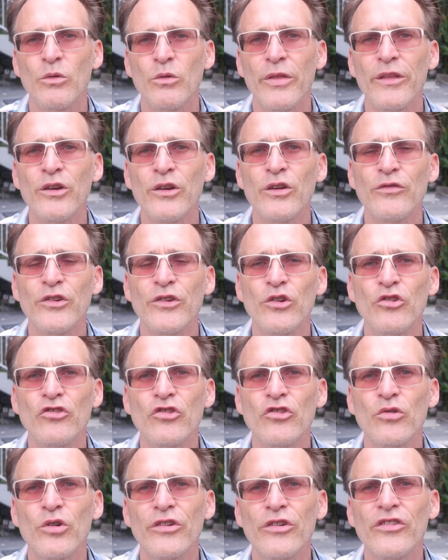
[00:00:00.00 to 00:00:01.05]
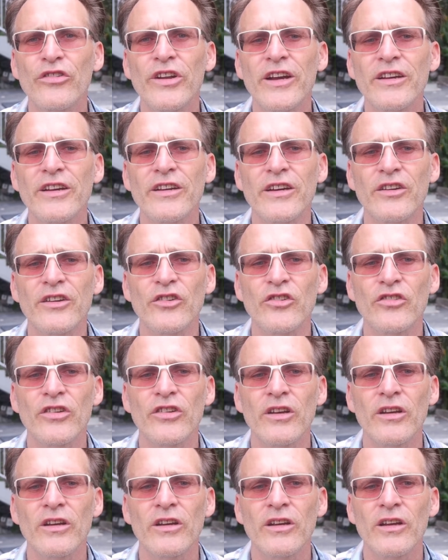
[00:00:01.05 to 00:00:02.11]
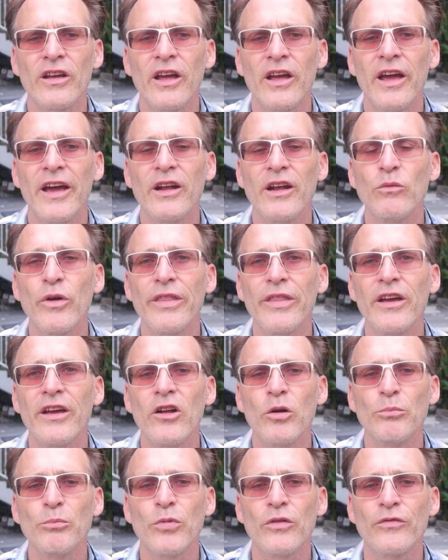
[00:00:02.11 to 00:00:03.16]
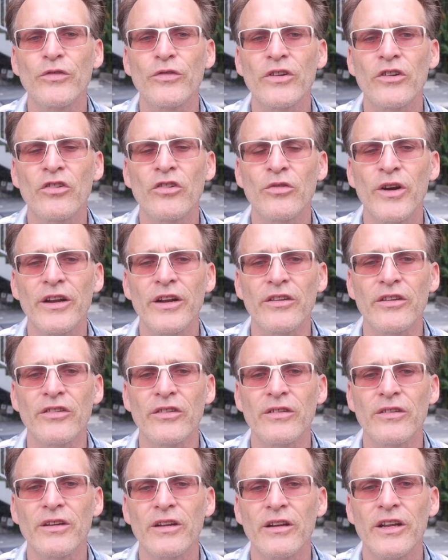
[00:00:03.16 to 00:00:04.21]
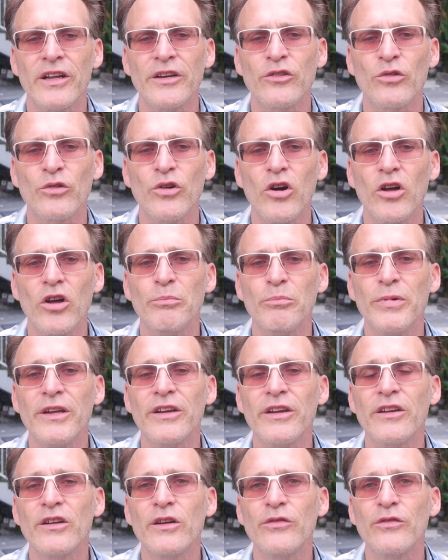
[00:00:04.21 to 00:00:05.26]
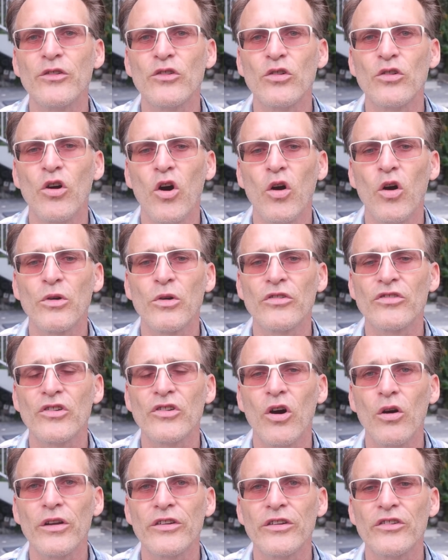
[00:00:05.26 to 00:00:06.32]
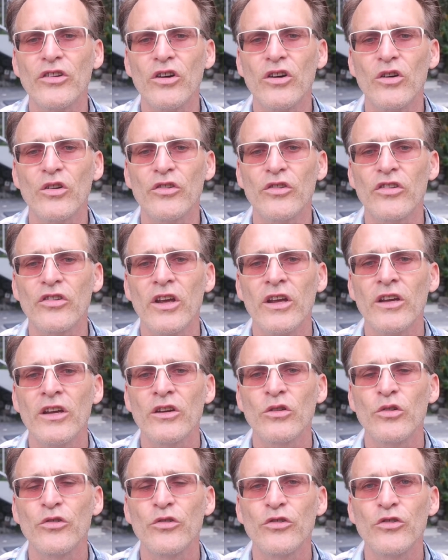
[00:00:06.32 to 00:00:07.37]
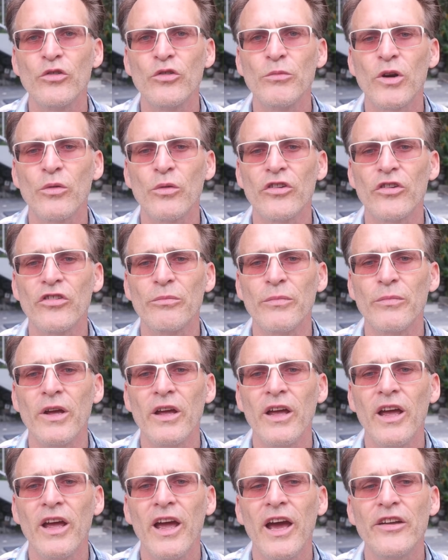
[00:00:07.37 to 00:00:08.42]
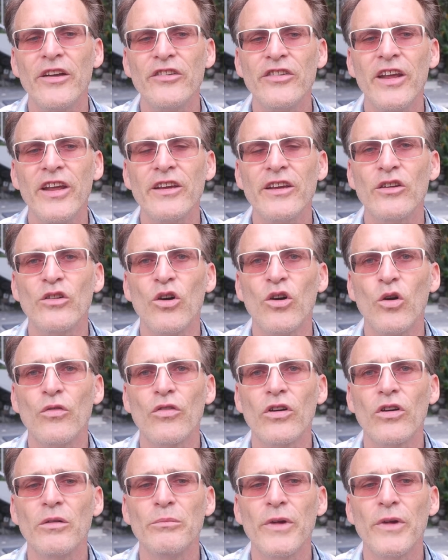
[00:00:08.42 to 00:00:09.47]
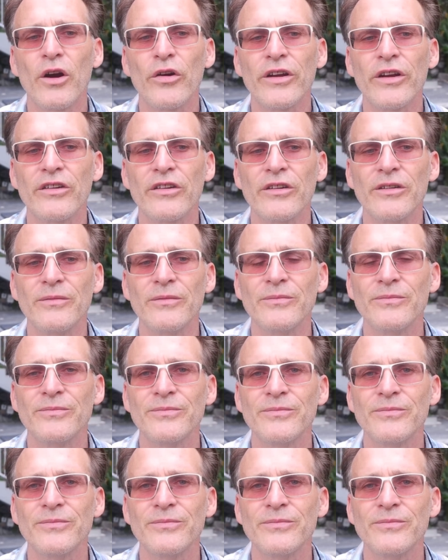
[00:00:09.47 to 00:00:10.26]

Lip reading: Within a few short decades, and with the help of credit later on being given to almost all adults, consumerism had taken over America.